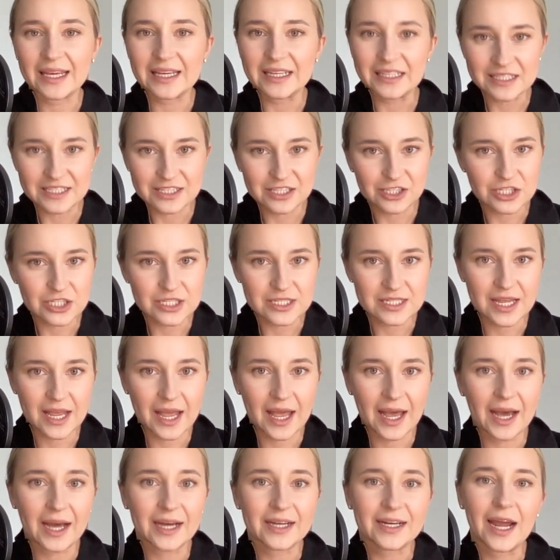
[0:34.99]
Easter is
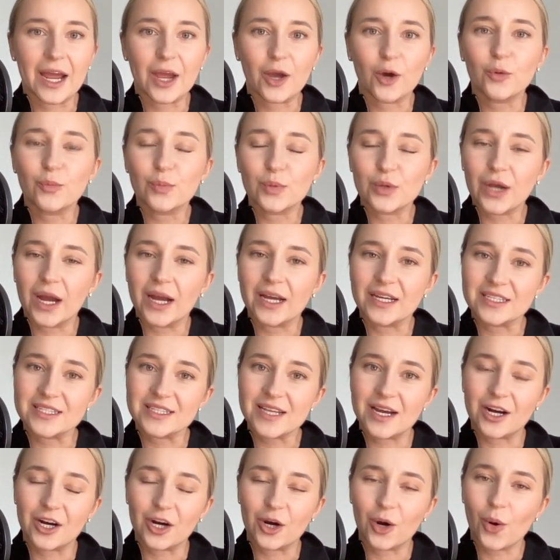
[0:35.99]
ahead. I hope you guys
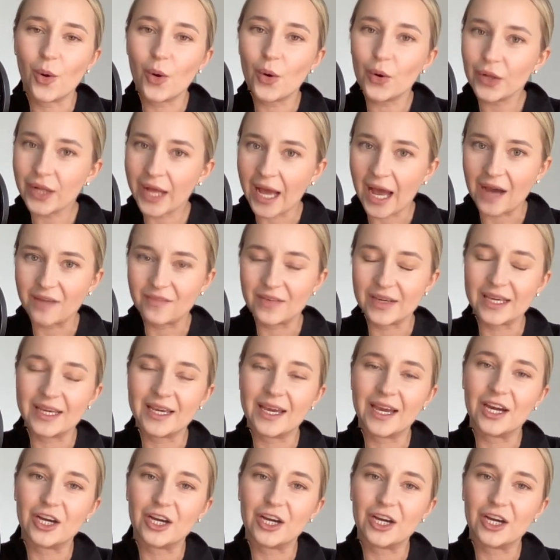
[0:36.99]
are all having